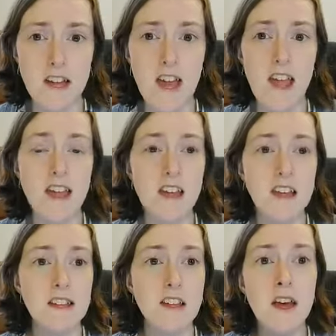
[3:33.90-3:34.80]

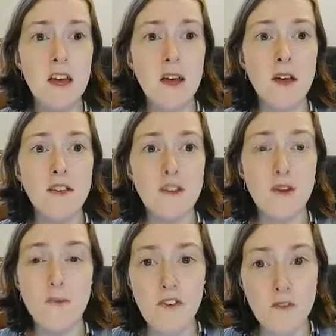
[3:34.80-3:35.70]
And, you
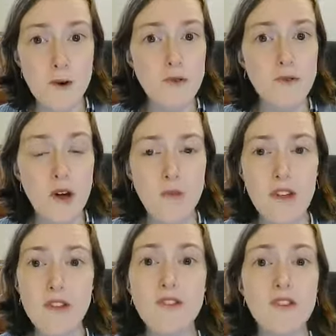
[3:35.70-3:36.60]
know, before you know
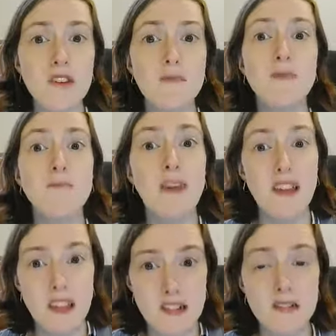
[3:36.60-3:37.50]
it, you're going to be
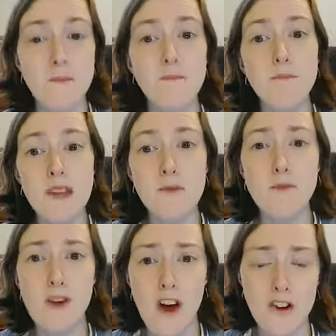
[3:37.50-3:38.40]
making some big
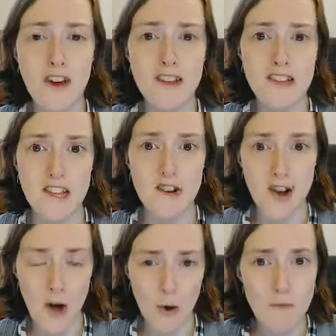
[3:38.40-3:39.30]
progress in your
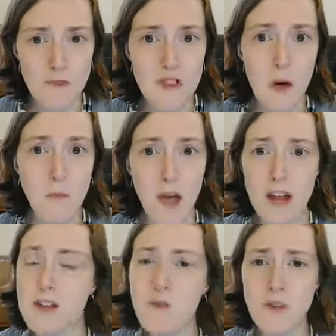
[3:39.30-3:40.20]
home. So
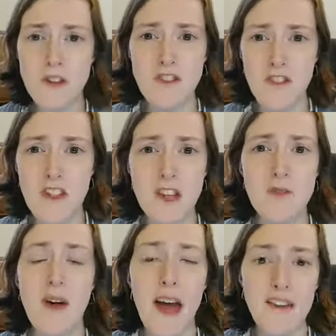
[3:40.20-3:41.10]
I don't want you to feel
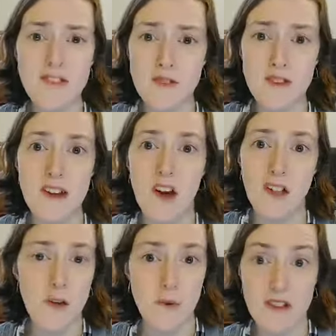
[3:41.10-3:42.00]
like you have to do it
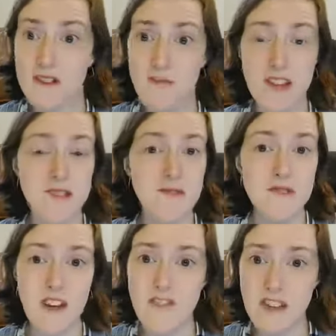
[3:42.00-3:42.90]
all at once, because you
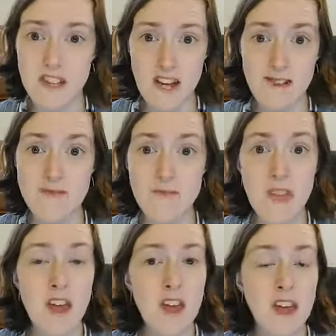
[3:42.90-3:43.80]
definitely don't.
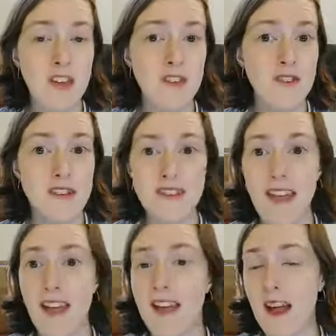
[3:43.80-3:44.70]
You can
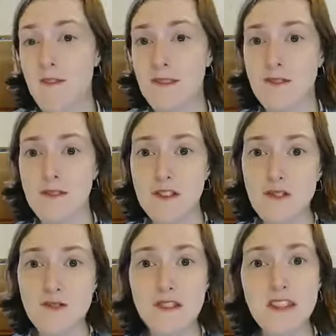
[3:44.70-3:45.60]
say, I'm going to do
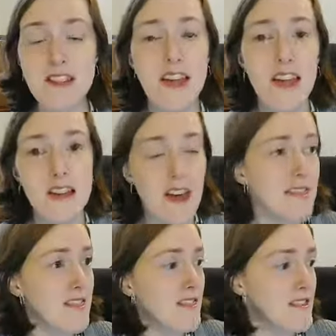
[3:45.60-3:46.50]
this drawer today,
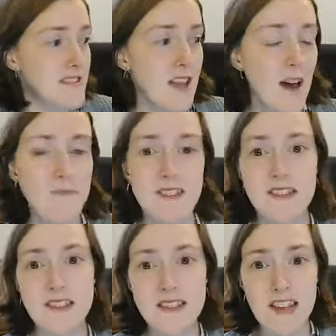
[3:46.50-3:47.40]
this
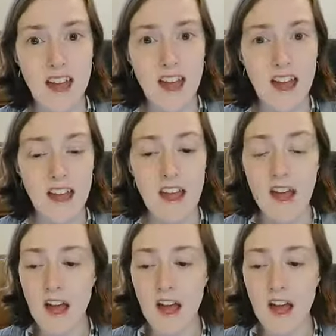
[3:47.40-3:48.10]
cabinet today.